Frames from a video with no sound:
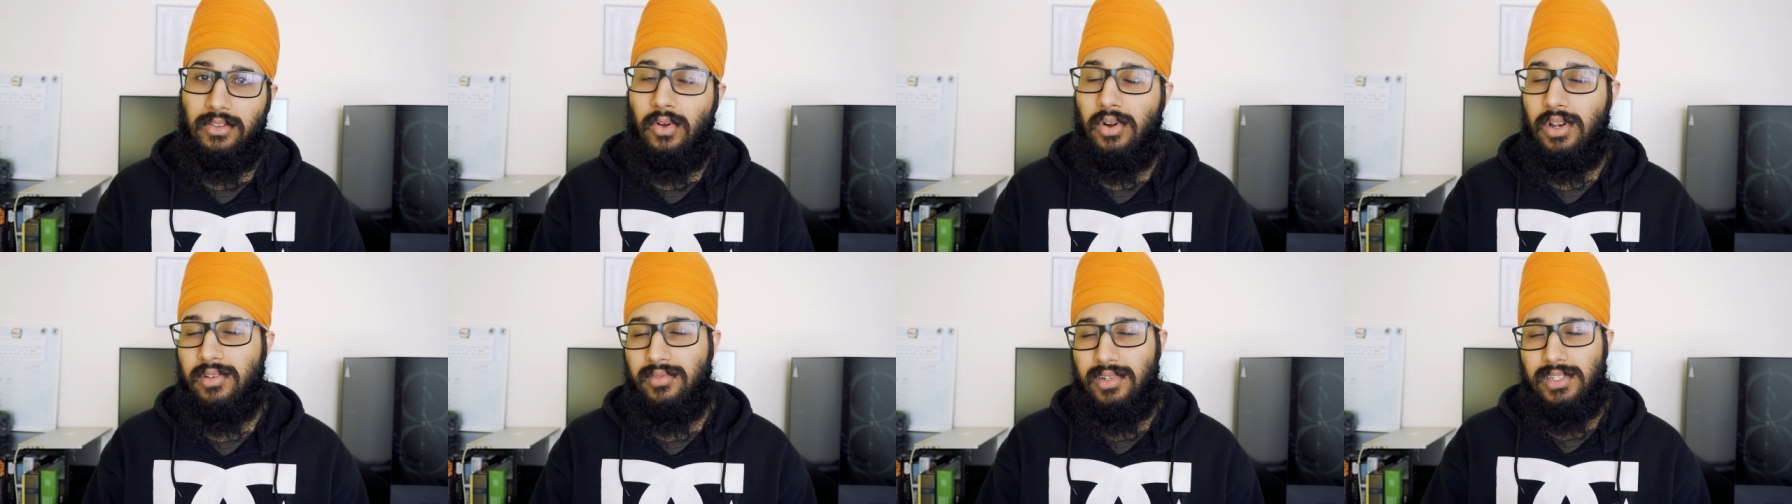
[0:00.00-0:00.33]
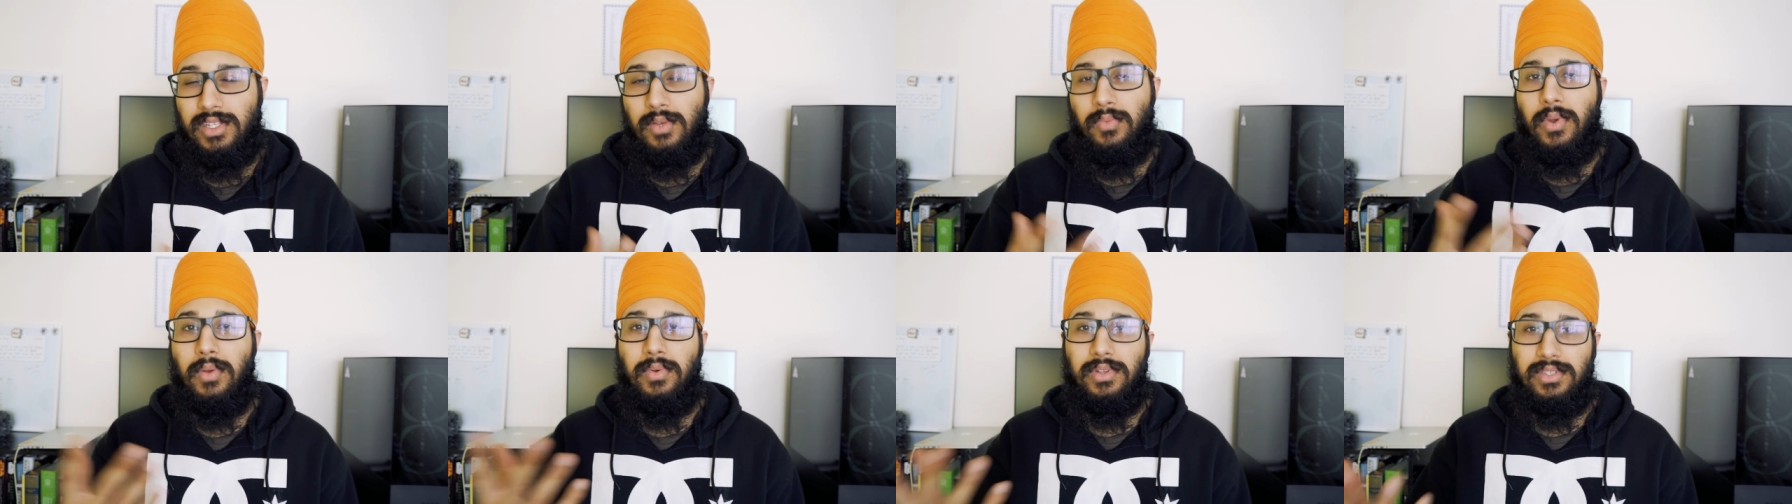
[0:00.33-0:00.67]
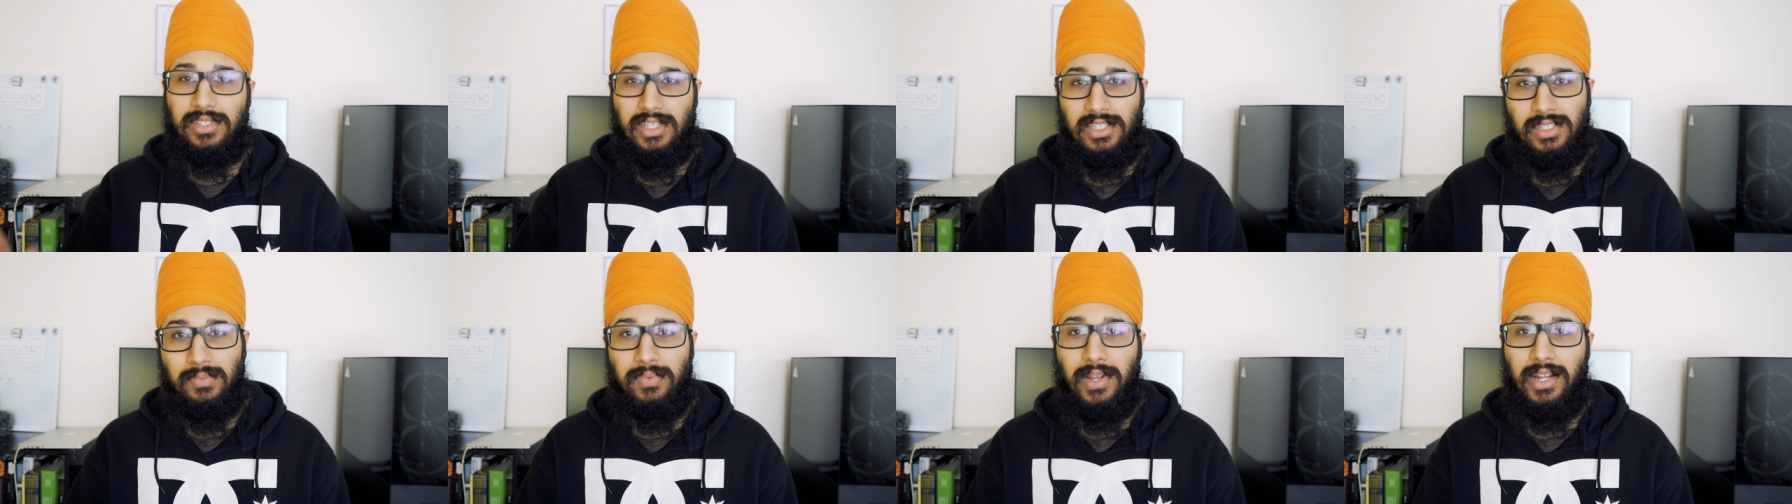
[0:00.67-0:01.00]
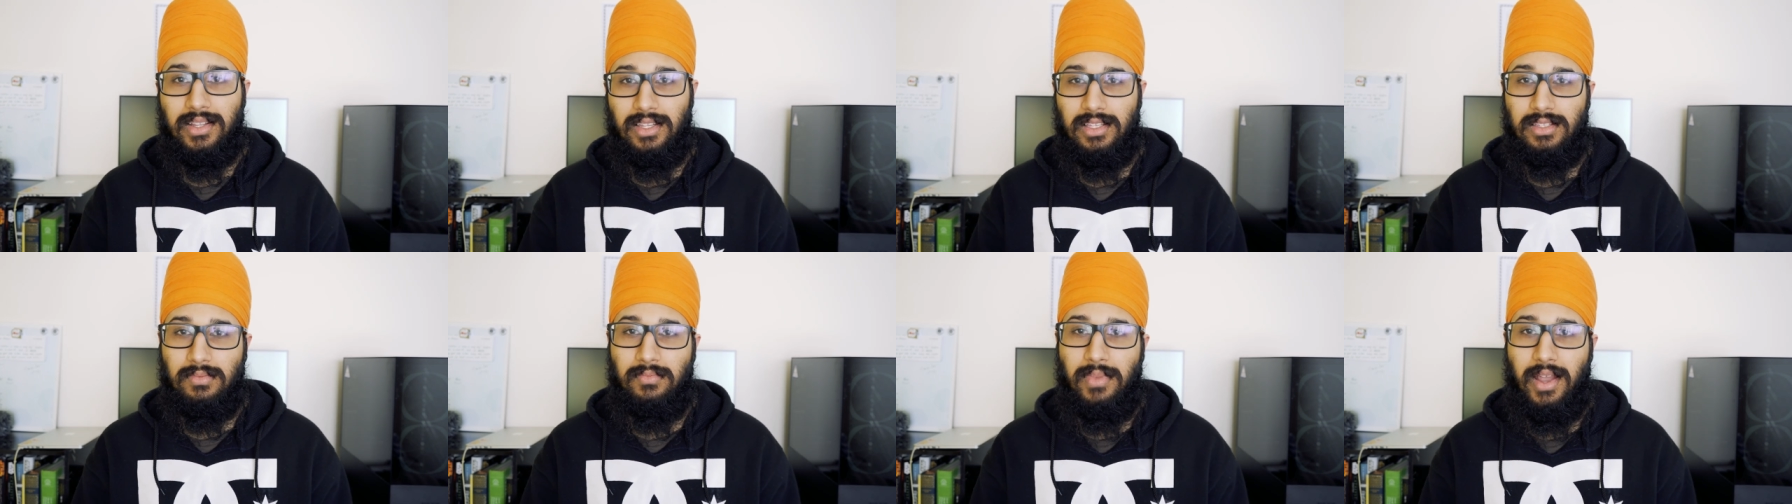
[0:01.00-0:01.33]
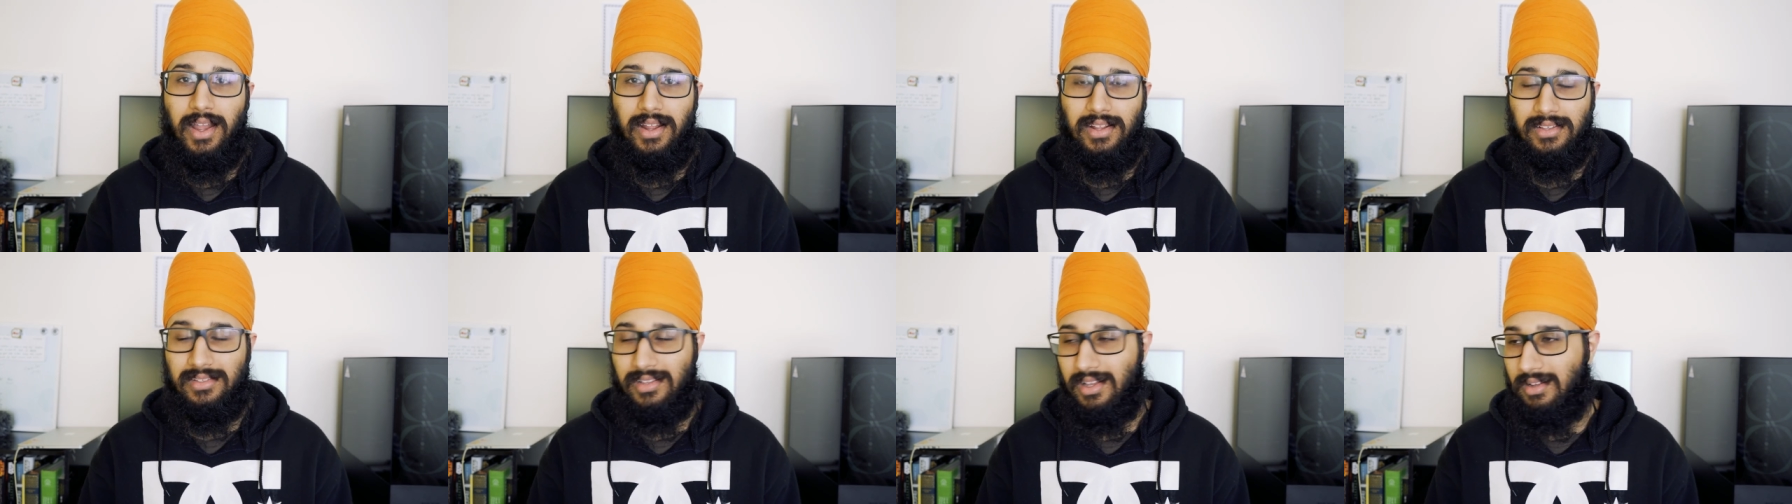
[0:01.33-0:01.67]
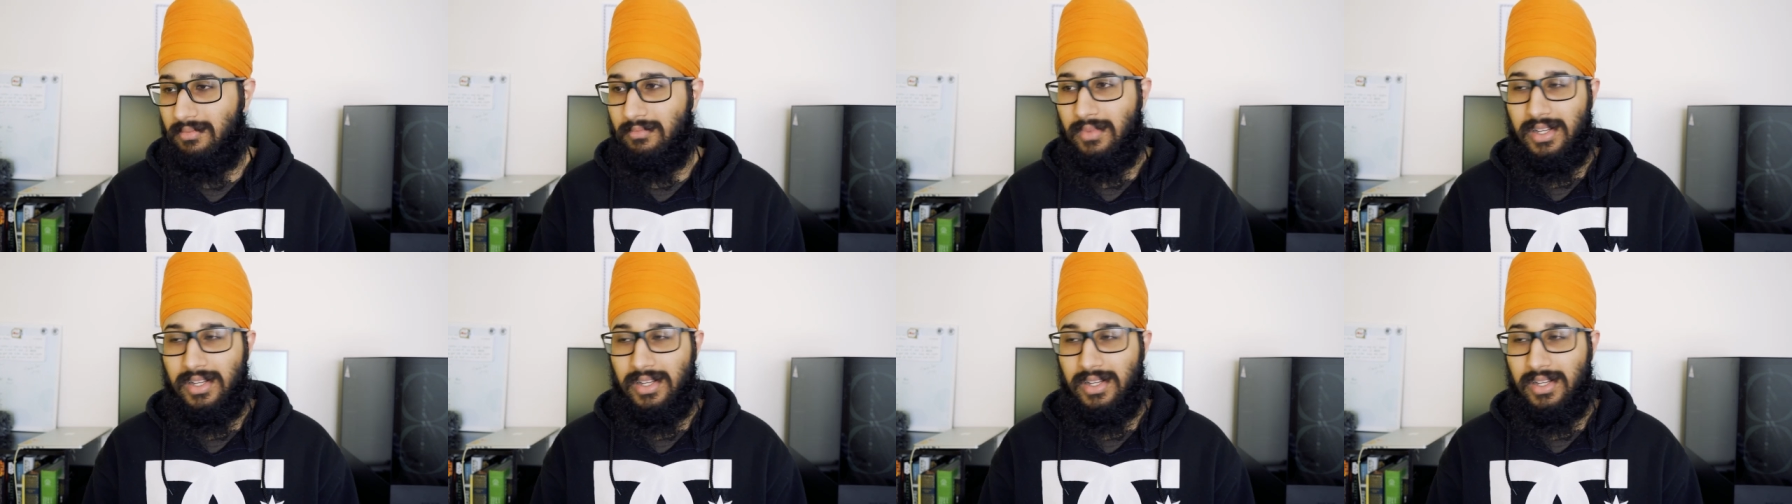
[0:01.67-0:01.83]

The only reason we would suspect it's Matt is like